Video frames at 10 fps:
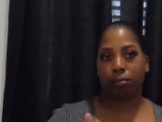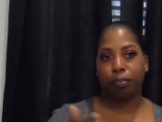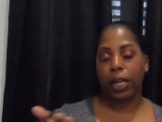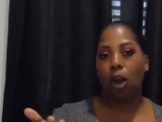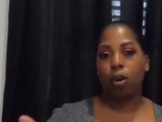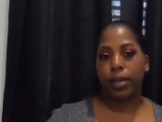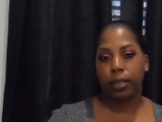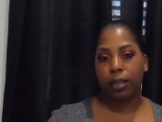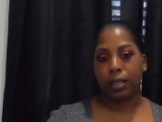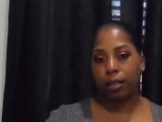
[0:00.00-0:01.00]
but I
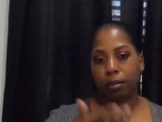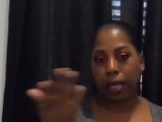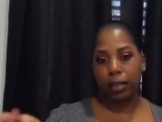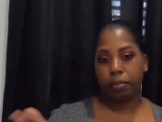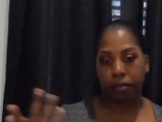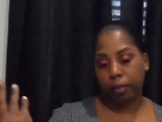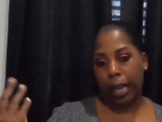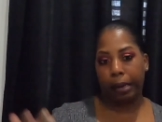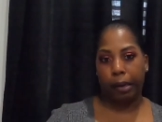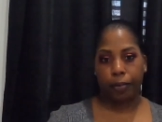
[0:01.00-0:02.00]
always look because
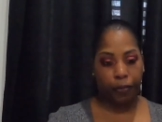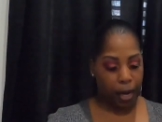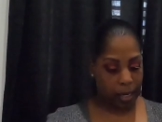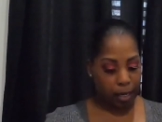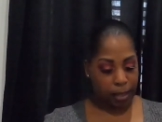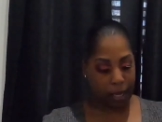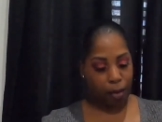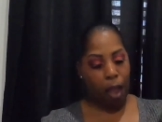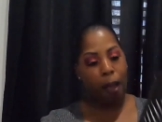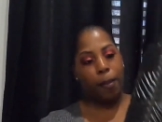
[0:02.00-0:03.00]
I never find
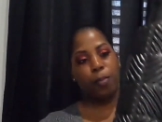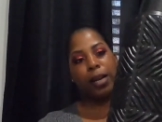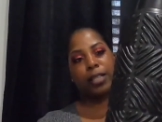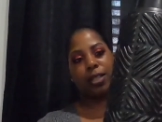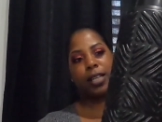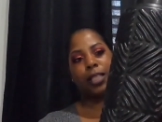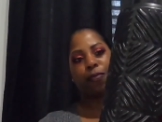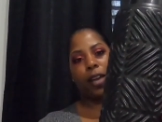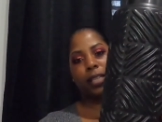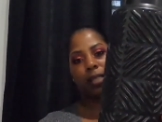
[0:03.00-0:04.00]
anything. But when I saw this
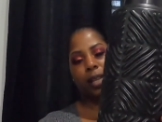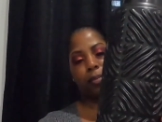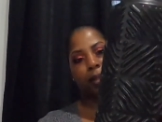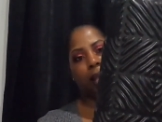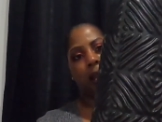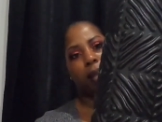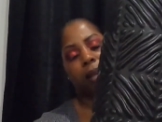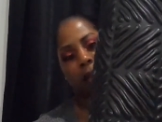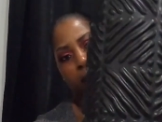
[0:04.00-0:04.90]
vase, and I was like,